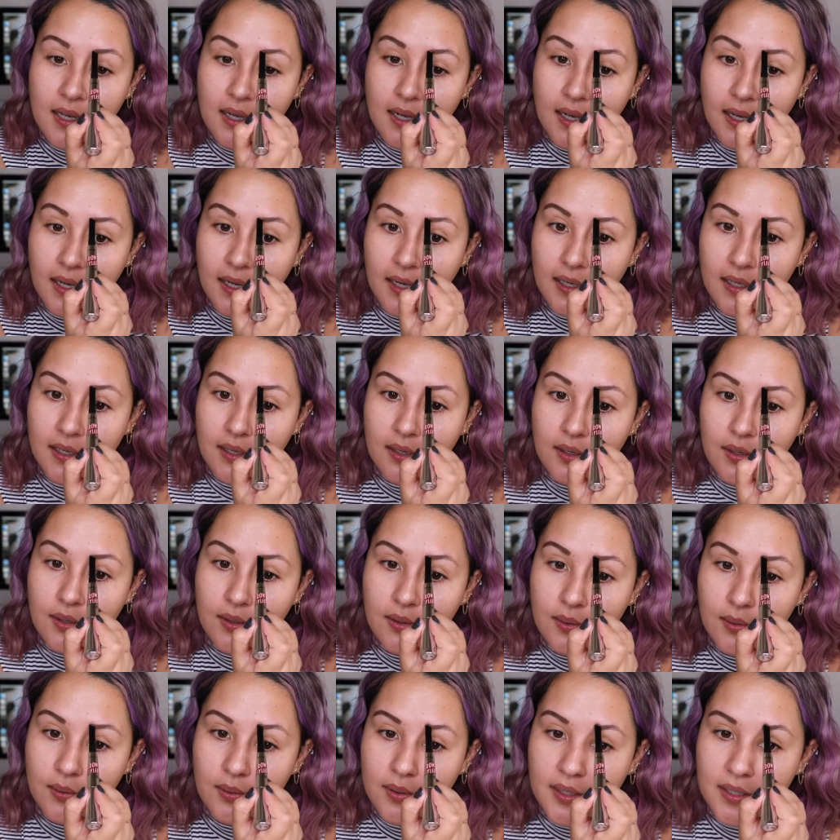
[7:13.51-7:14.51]
I had
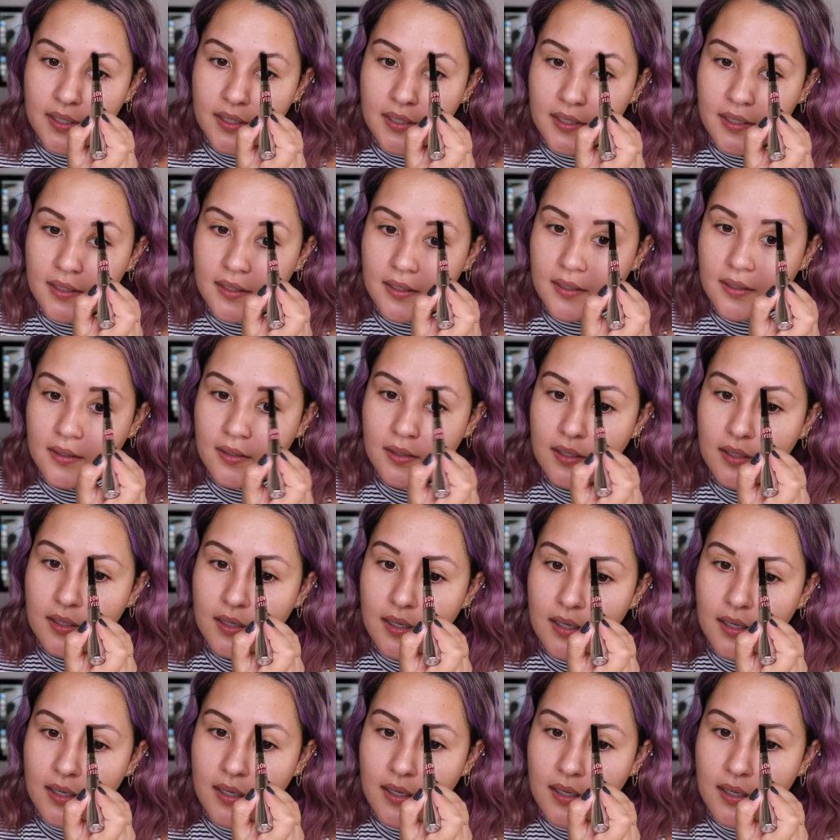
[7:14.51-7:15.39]
no idea